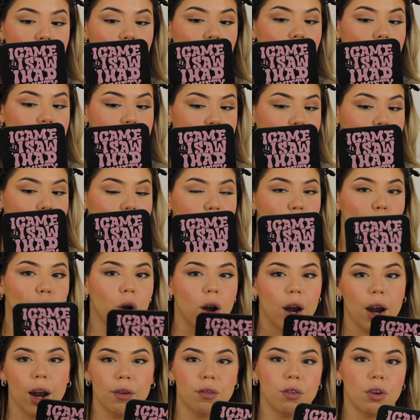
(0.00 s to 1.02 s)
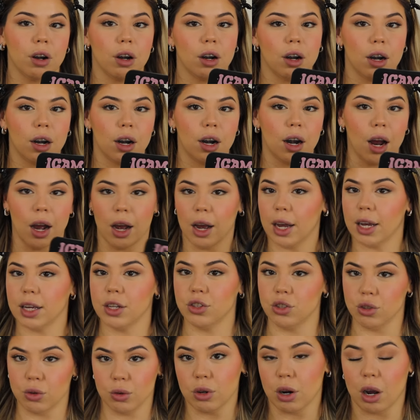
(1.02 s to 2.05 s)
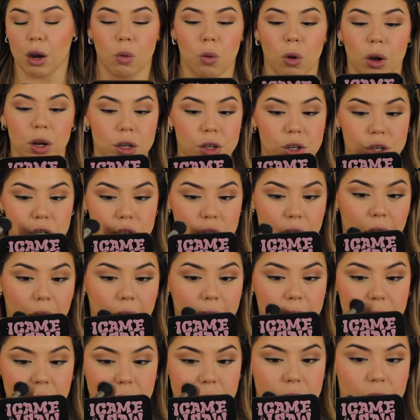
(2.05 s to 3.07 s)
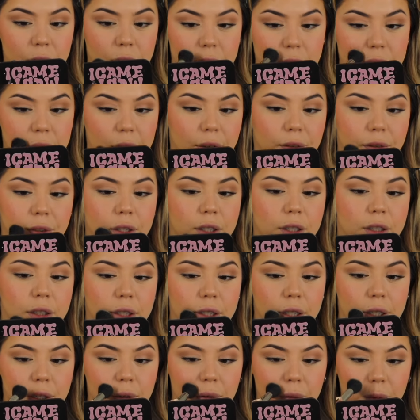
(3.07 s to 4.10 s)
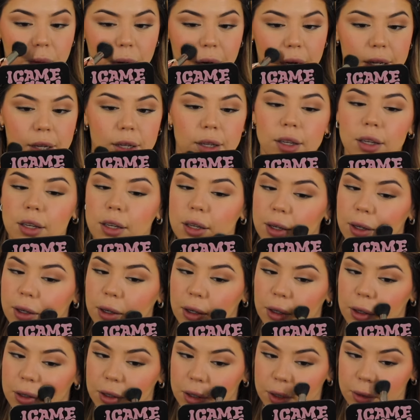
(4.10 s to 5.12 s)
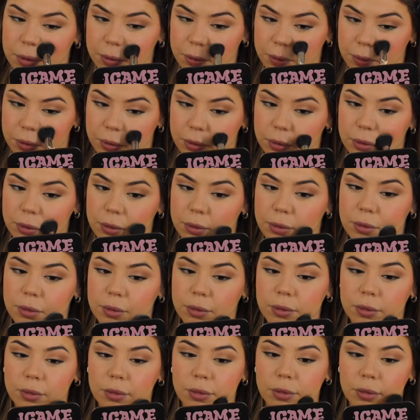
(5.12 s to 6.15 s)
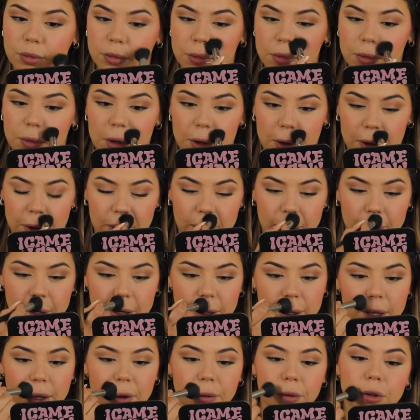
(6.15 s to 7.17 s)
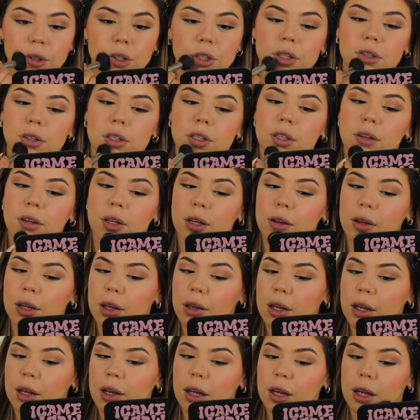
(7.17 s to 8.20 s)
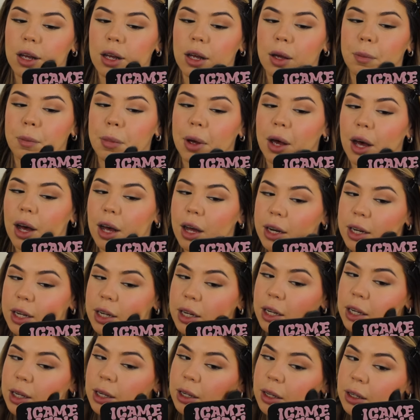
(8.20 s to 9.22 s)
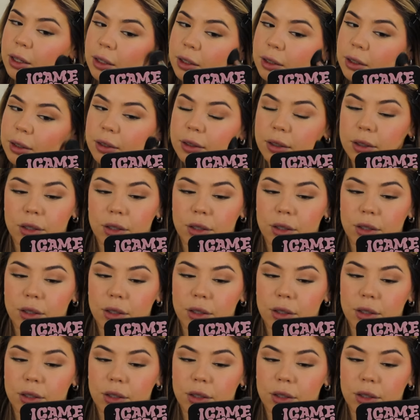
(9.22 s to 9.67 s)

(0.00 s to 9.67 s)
again, wherever I do not want shine. So definitely right here, and again, we're just patting